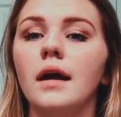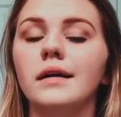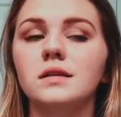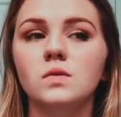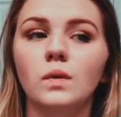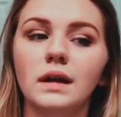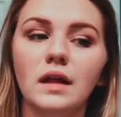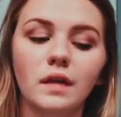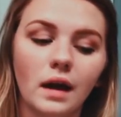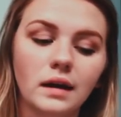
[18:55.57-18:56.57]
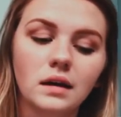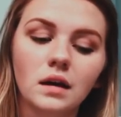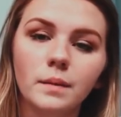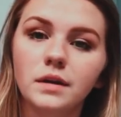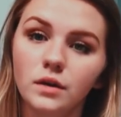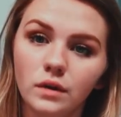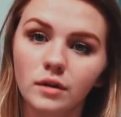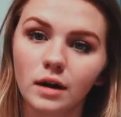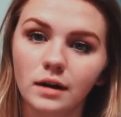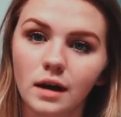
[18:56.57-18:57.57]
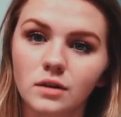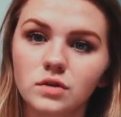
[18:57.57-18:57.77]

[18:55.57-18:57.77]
it's what I think I need to be doing right now.